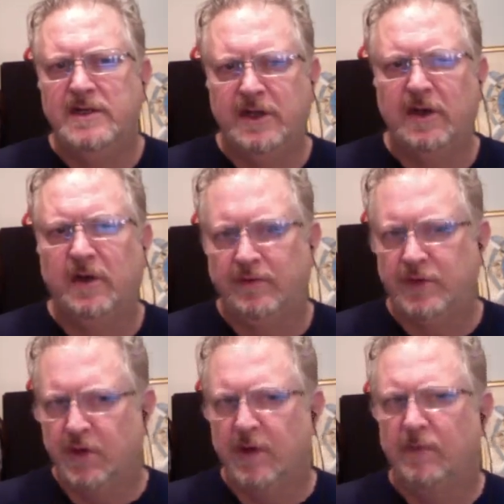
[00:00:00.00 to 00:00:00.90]
So
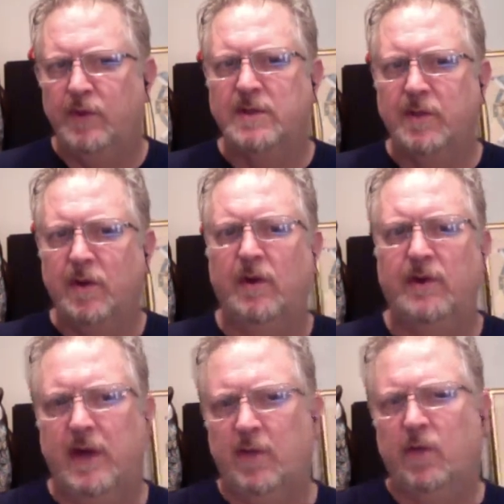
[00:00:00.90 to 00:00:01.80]
Trump was a part
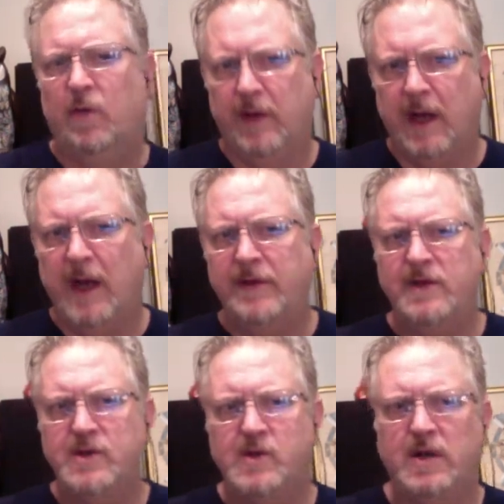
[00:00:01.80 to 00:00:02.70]
of that world. I
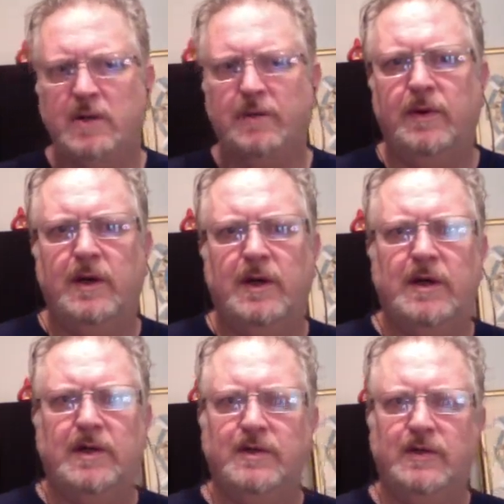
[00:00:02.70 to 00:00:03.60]
think Trump,
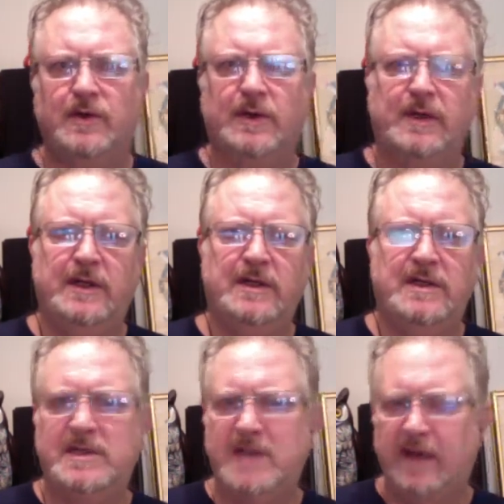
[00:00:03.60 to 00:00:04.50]
during the
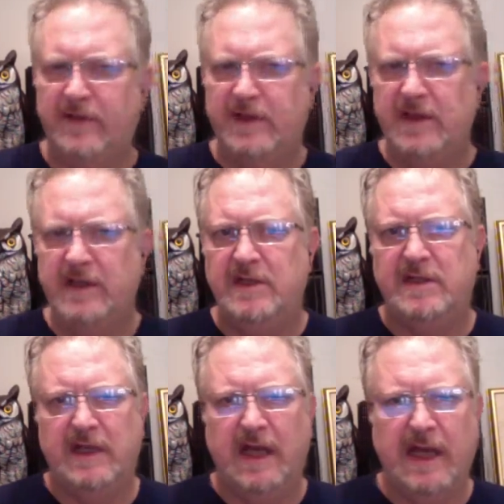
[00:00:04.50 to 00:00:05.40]
70s
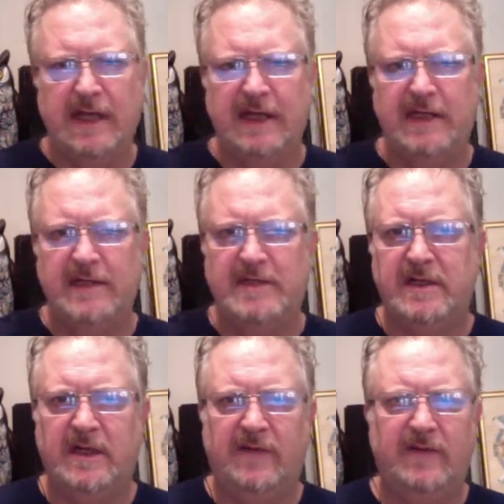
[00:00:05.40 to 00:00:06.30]
and the
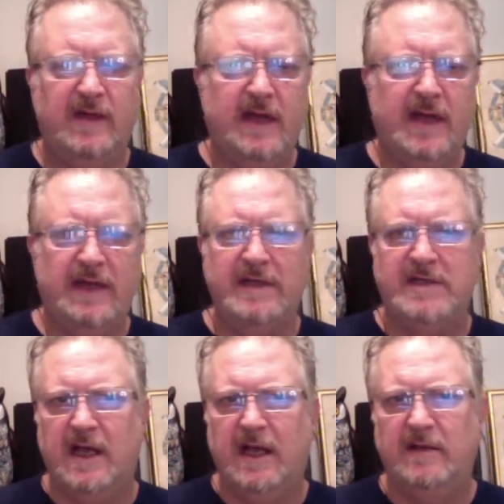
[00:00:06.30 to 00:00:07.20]
80s and even the
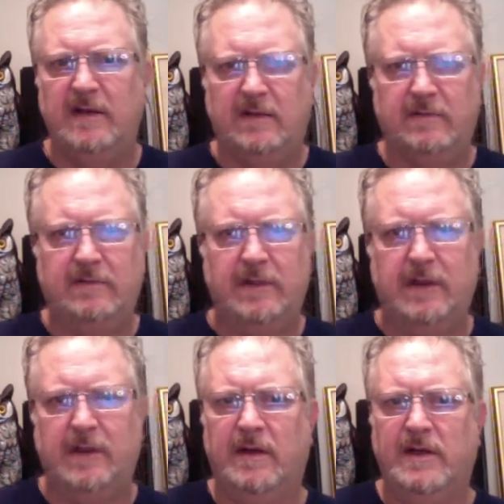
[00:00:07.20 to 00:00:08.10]
90s, had
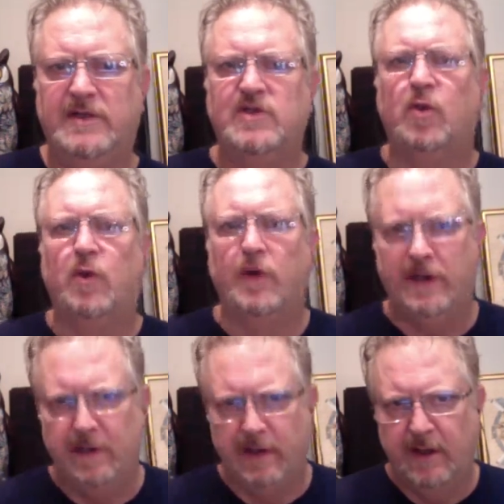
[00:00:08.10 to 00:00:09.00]
a sordid